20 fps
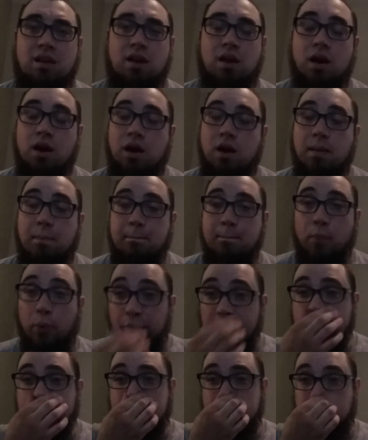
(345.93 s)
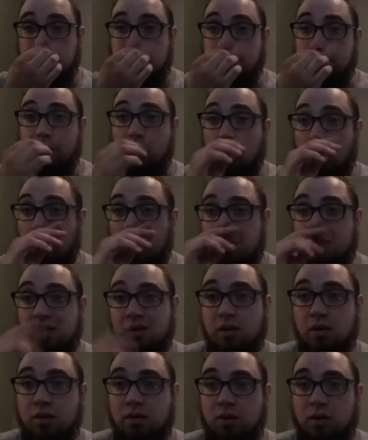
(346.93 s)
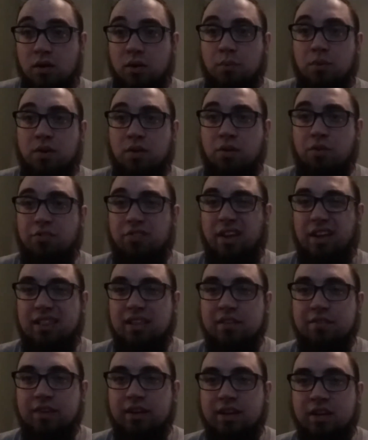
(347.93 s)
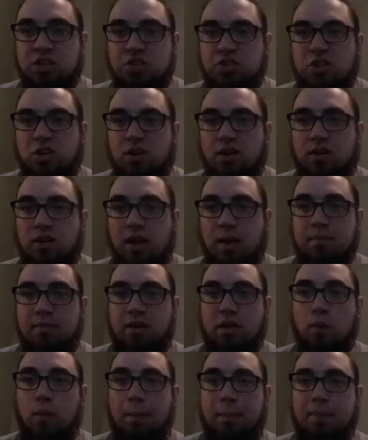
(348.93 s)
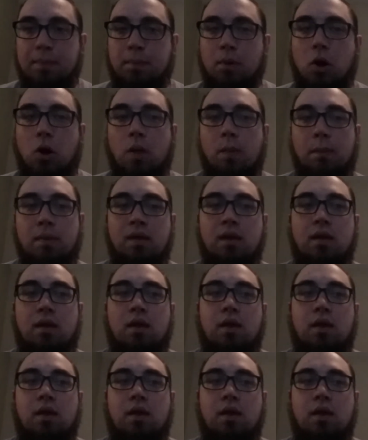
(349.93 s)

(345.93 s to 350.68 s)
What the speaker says: moist balm, one of those like leave-in conditioner types, like a whipped balm,